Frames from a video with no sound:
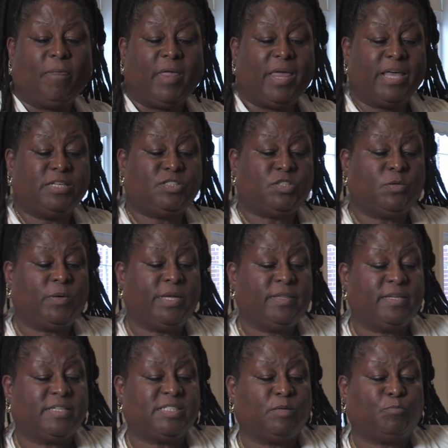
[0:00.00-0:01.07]
In doing
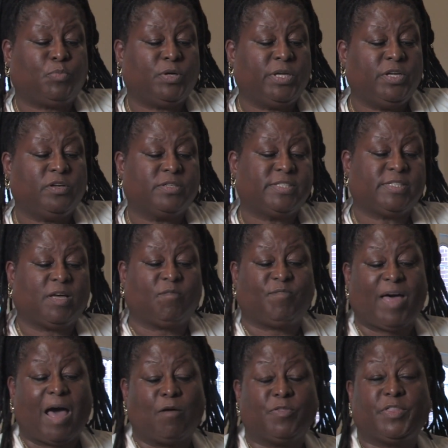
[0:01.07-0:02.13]
this and putting yourself
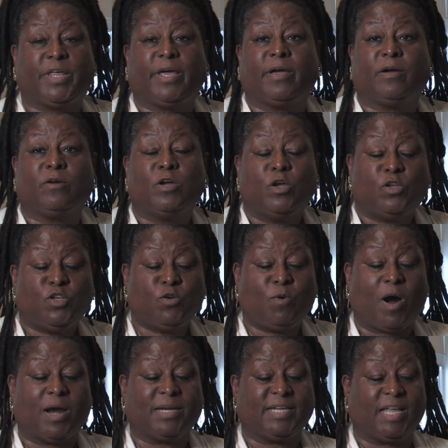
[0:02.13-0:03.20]
out there, you
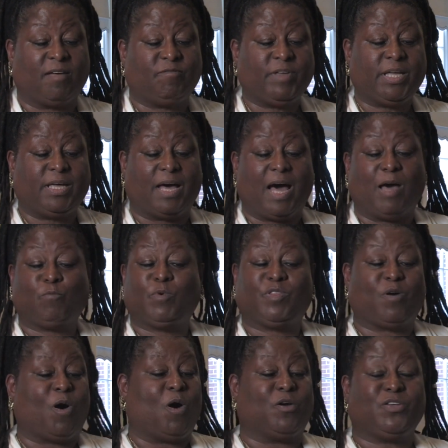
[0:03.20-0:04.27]
are loving God with
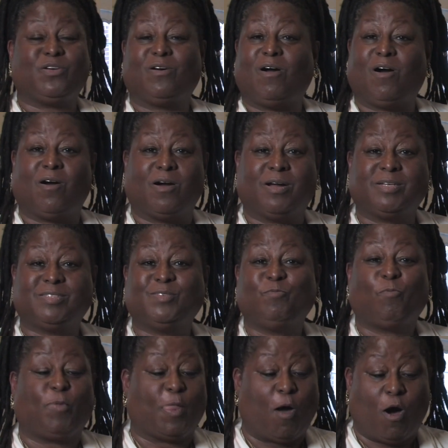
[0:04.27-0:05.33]
all your heart,
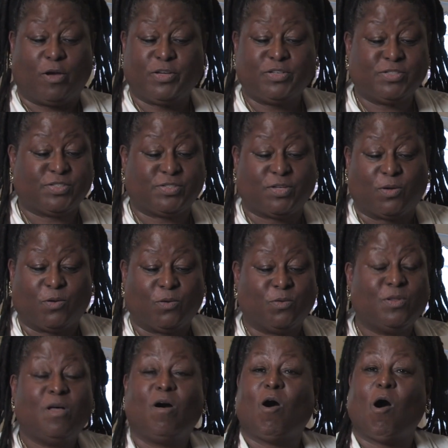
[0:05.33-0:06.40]
all your
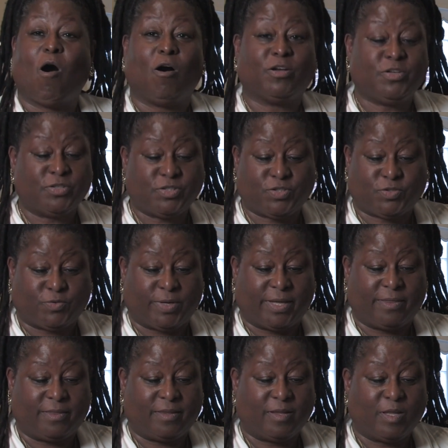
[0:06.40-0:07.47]
soul, all your
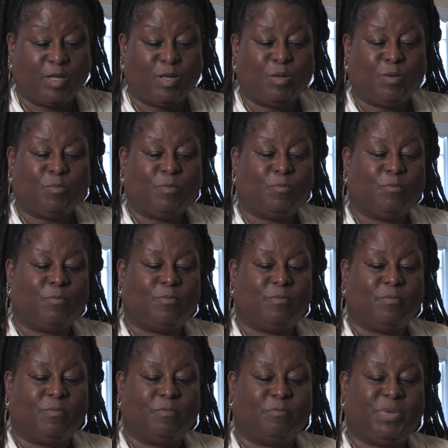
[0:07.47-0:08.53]
strength,
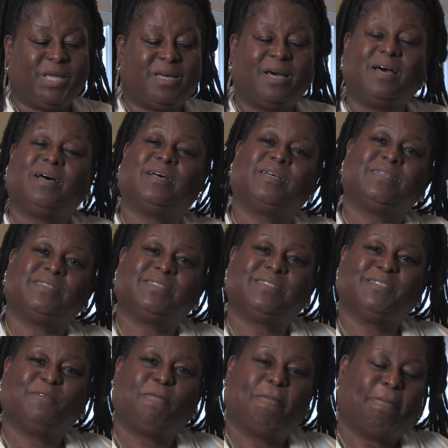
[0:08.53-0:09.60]
because
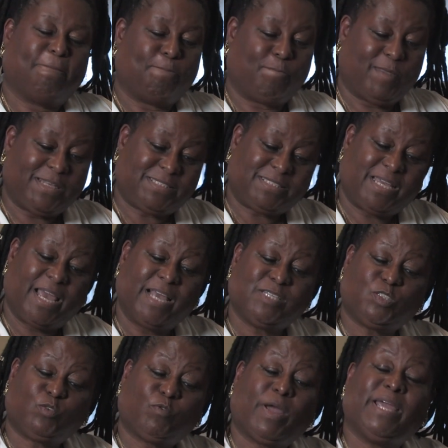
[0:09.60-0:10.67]
it takes
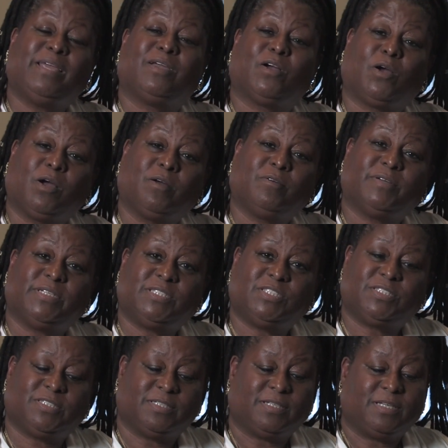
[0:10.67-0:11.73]
great
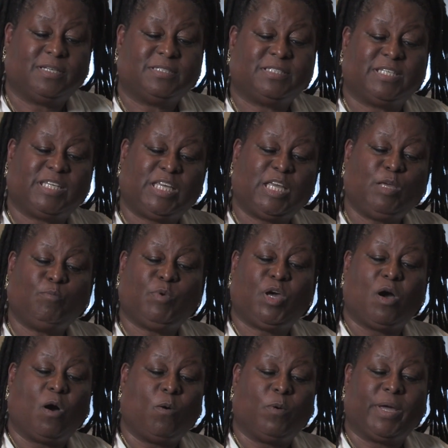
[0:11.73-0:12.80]
courage to keep
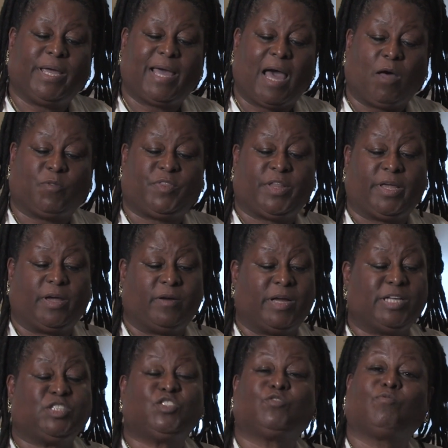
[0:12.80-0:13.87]
going out there
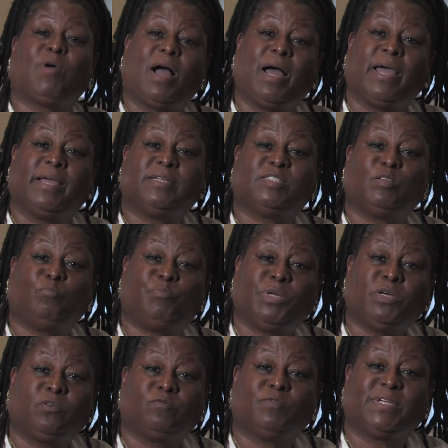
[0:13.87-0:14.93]
and trying to
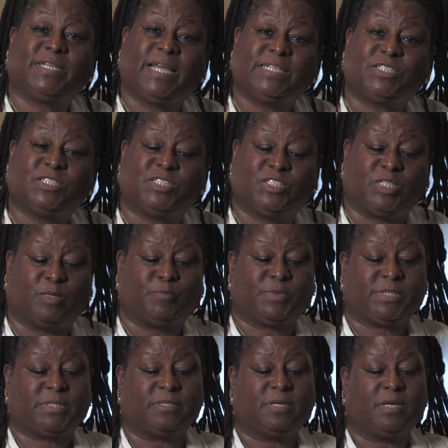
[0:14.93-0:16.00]
build relationships